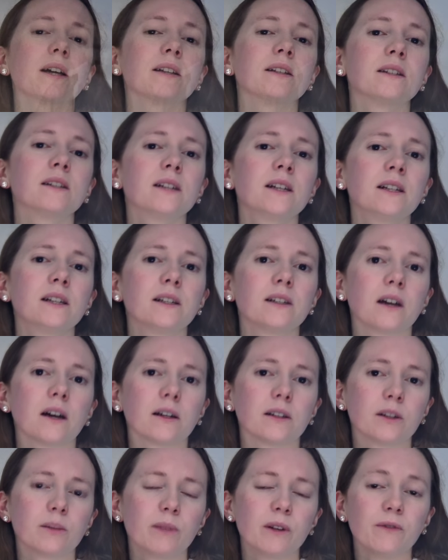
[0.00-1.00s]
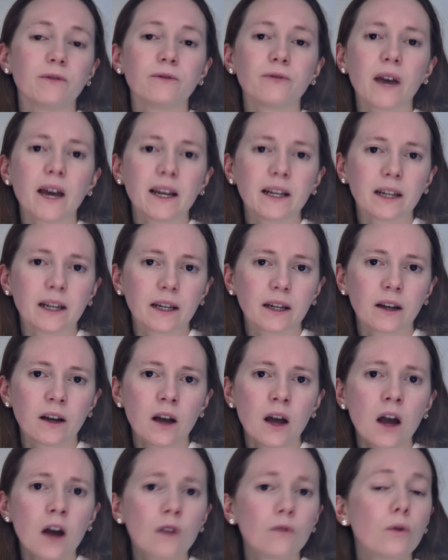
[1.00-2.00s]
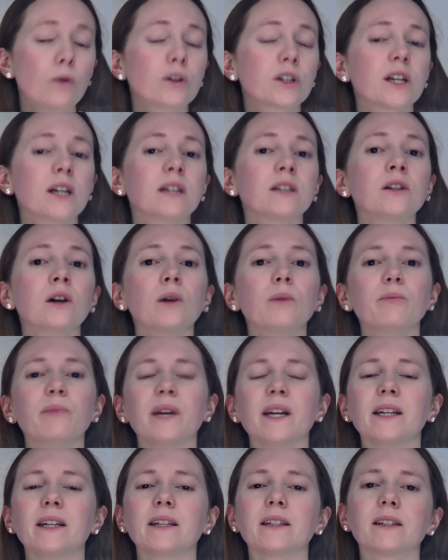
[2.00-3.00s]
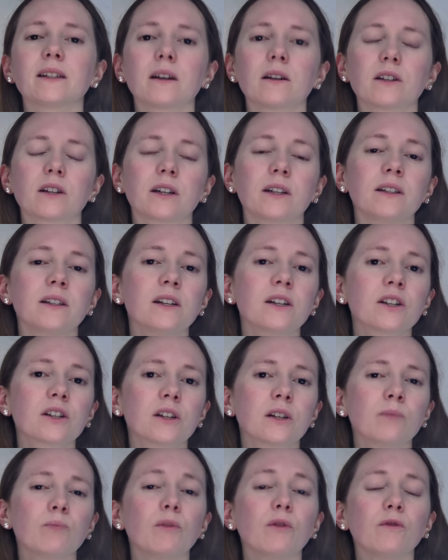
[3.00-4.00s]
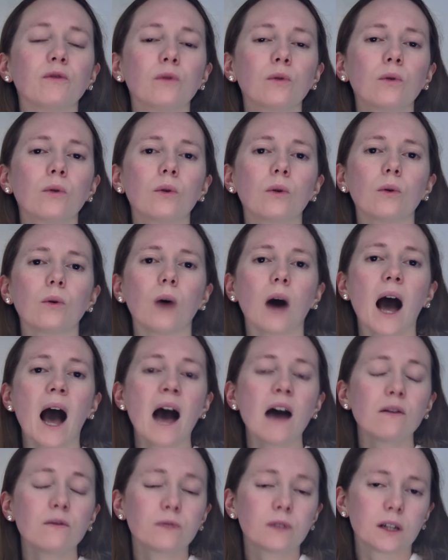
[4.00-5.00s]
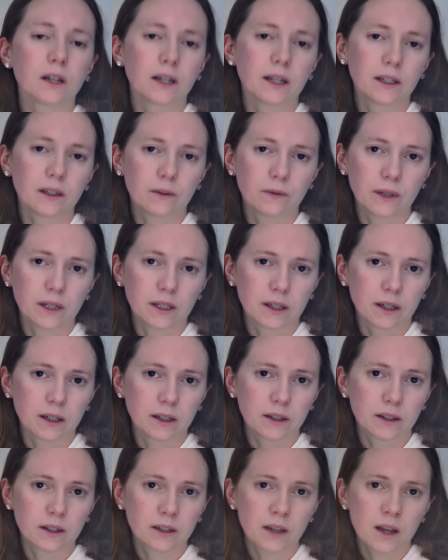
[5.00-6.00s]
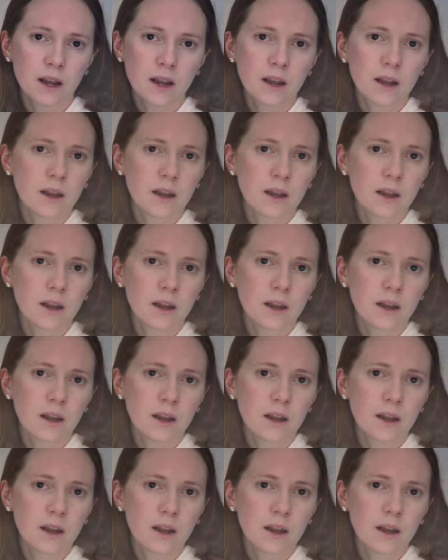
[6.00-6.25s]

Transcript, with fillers: considered her to be feigning, for she had not been in such a condition before or after his visits.